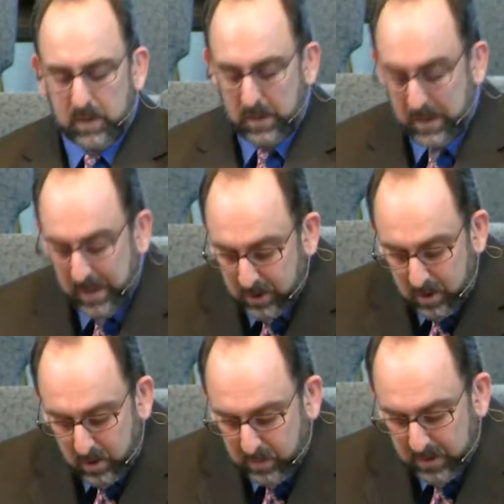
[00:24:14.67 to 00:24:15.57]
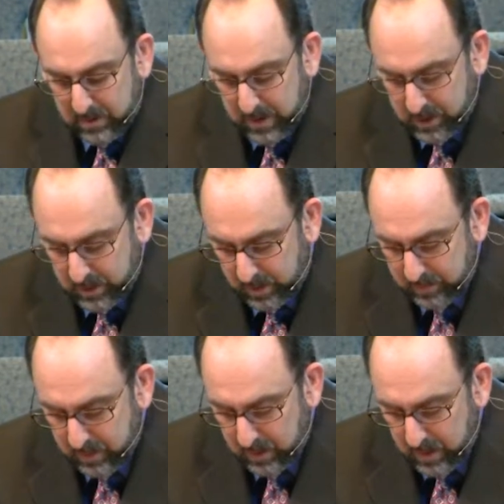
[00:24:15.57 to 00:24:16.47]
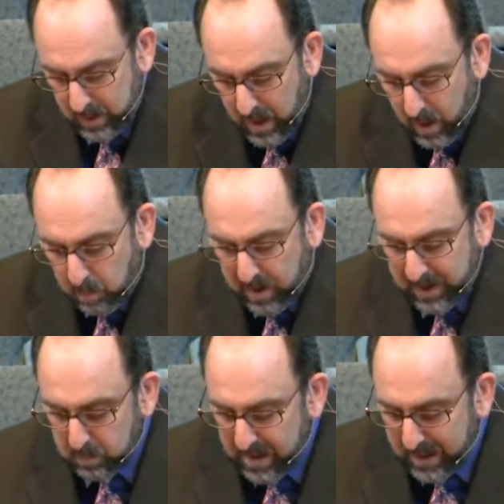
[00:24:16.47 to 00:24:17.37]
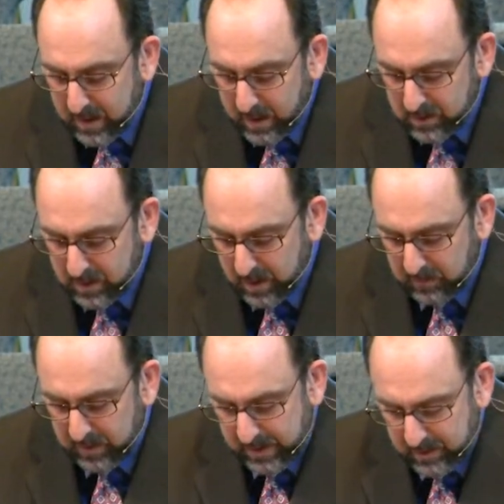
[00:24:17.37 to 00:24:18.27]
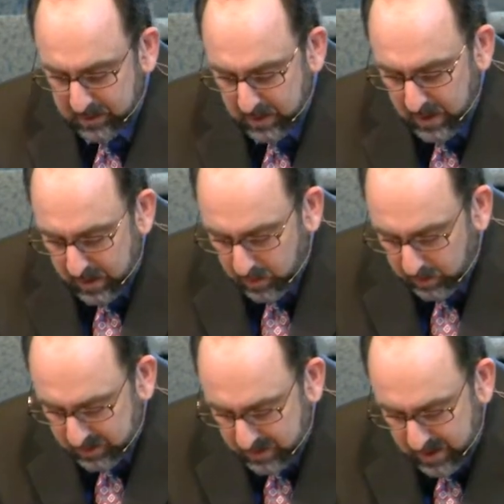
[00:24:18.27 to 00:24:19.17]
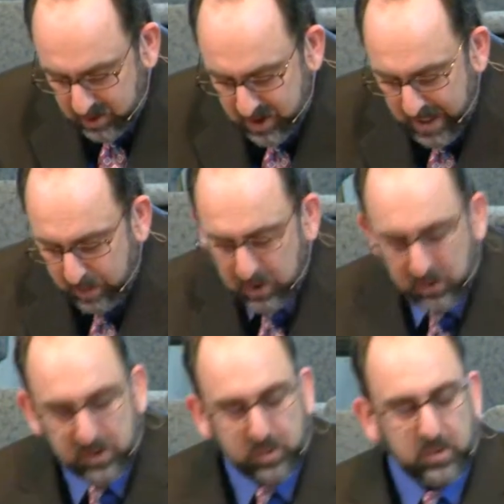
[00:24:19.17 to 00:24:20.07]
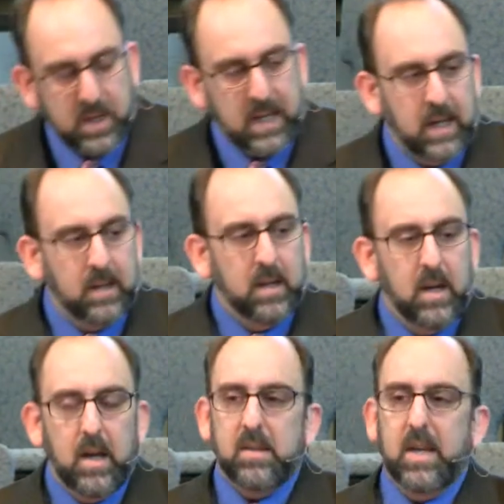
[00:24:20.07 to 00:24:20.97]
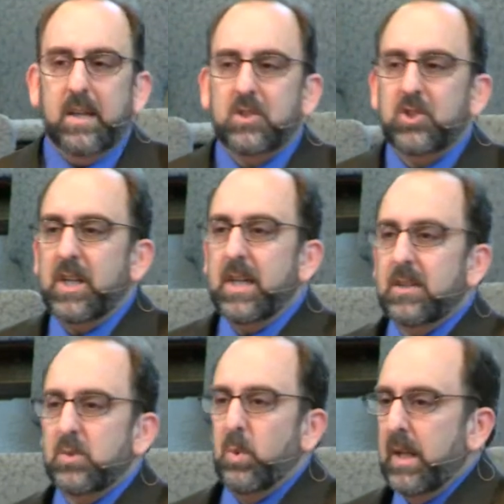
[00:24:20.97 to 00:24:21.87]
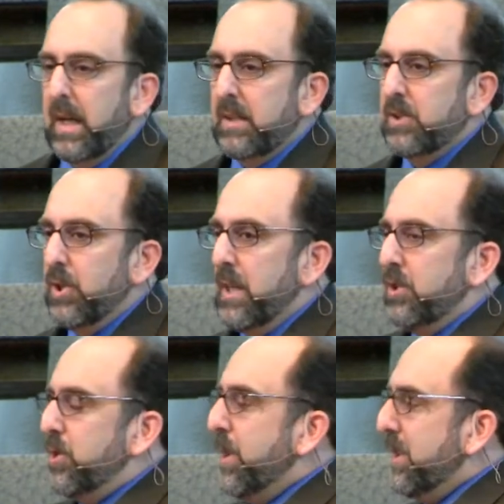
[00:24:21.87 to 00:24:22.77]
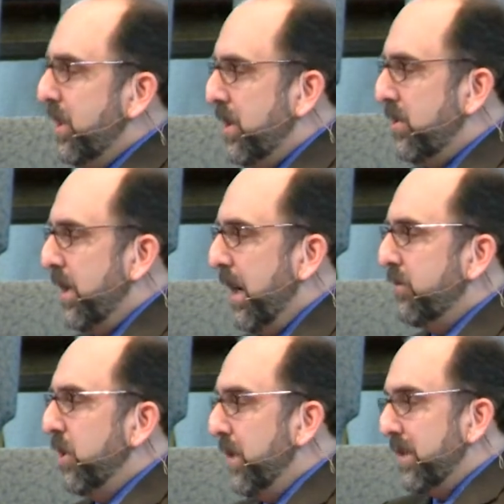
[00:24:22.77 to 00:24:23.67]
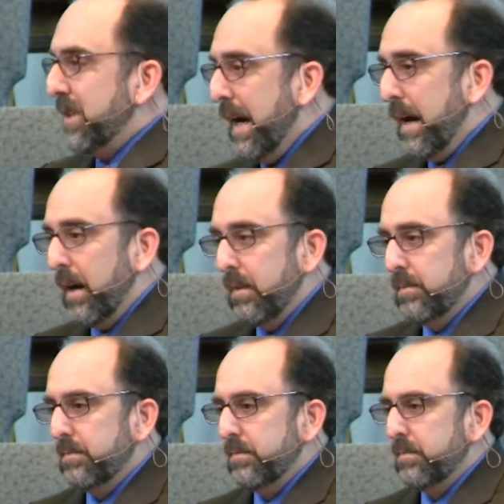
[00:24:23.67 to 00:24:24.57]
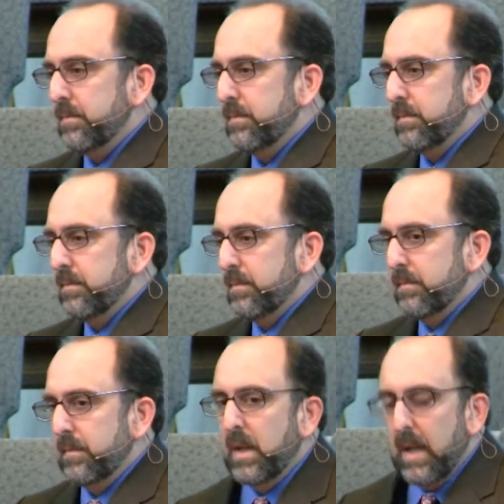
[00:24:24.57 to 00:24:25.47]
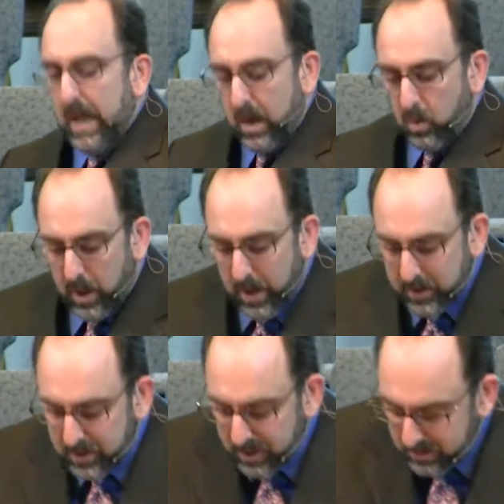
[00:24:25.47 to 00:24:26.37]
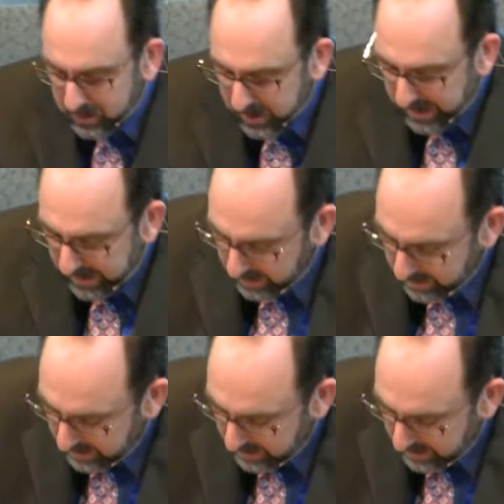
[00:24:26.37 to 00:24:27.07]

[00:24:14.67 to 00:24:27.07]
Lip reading: And that was a human decision. But it's because of this that we'll see in chapter 3 that she is willing to entrust herself to his care. And we'll also see